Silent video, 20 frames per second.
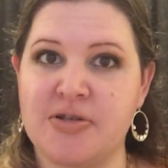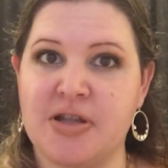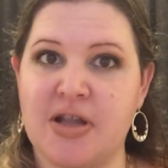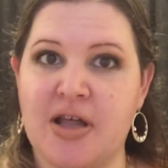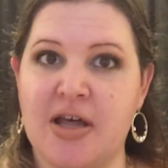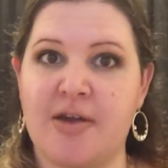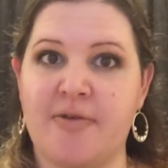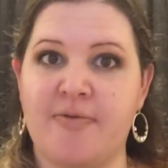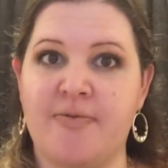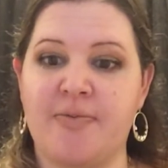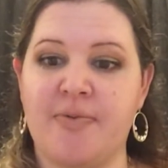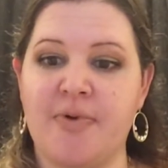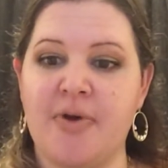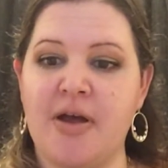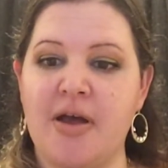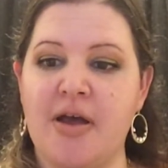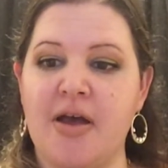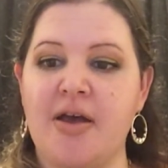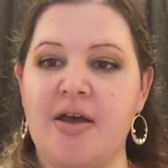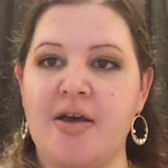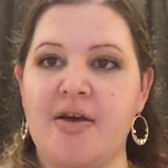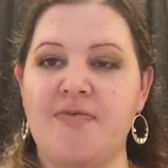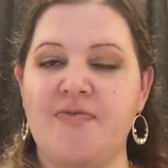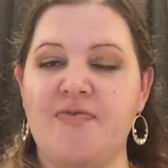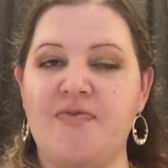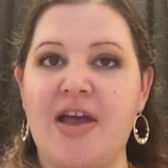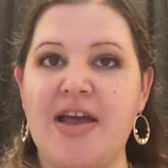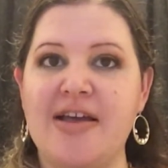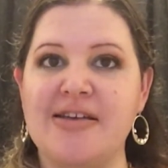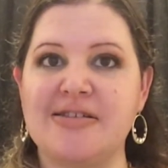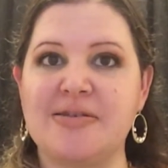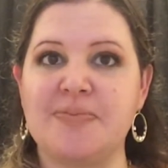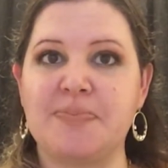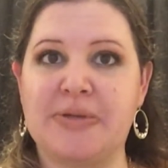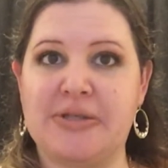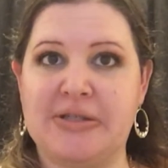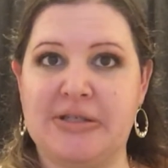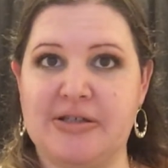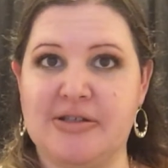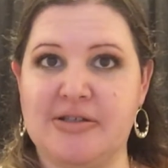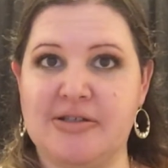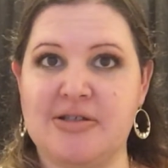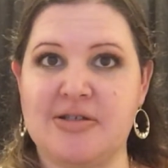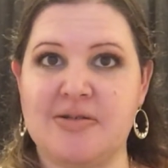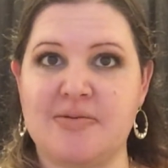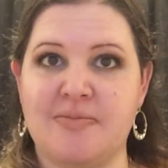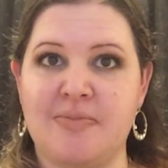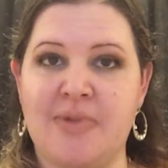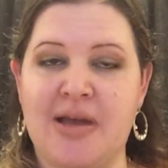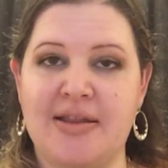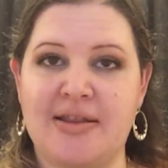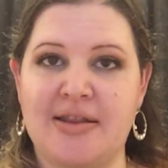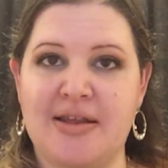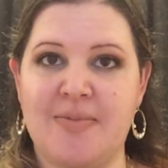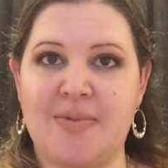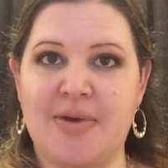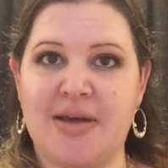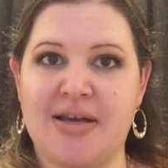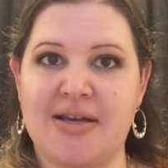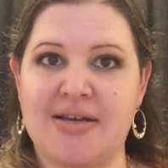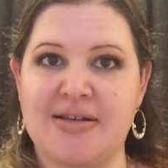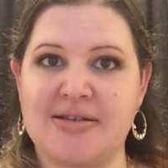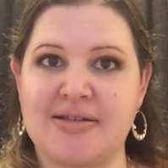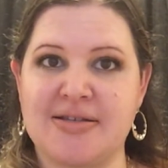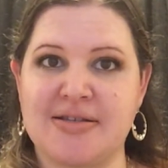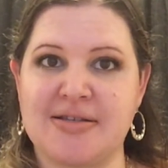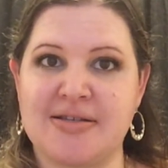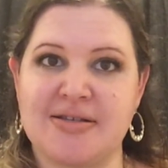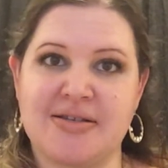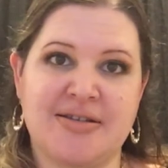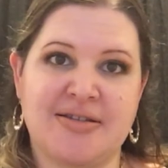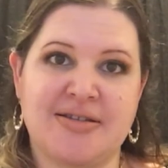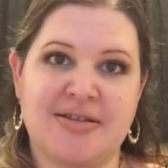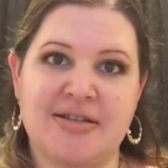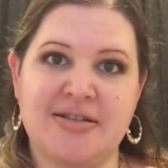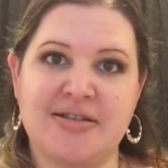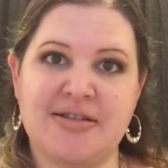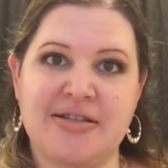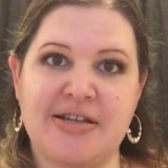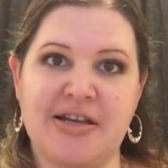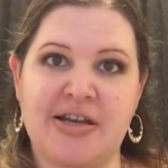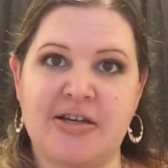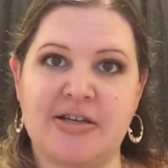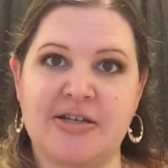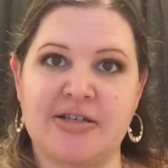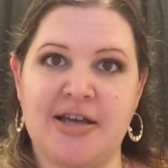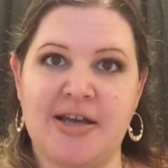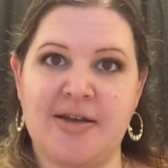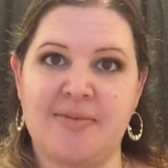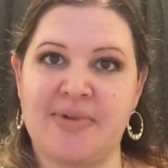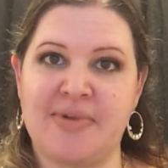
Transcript: a lot of face pills, mainly because it tends to irritate